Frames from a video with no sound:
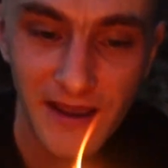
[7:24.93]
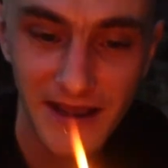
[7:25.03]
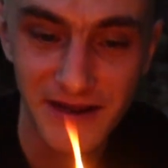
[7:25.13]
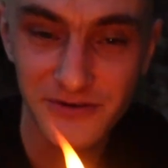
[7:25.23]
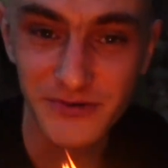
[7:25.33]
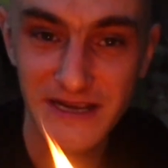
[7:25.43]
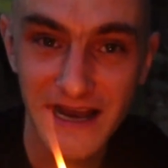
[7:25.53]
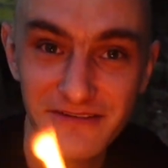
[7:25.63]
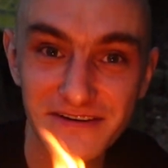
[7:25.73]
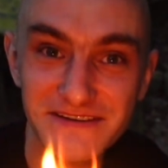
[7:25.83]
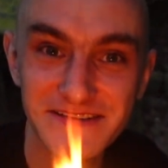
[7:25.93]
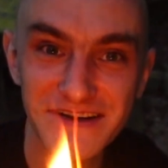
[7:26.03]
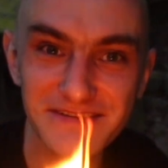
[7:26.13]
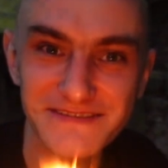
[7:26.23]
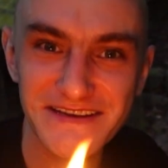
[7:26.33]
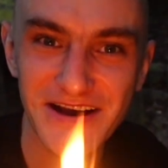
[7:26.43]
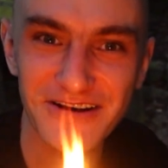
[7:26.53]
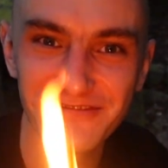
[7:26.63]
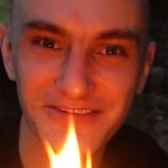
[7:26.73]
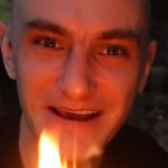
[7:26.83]
And we have ourselves
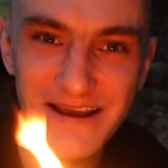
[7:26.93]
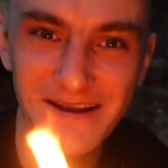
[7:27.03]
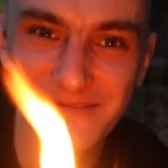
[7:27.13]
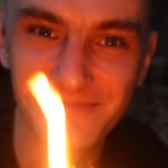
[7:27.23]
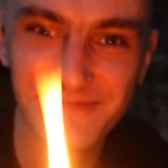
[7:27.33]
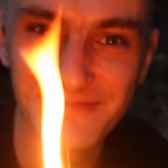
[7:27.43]
a flame.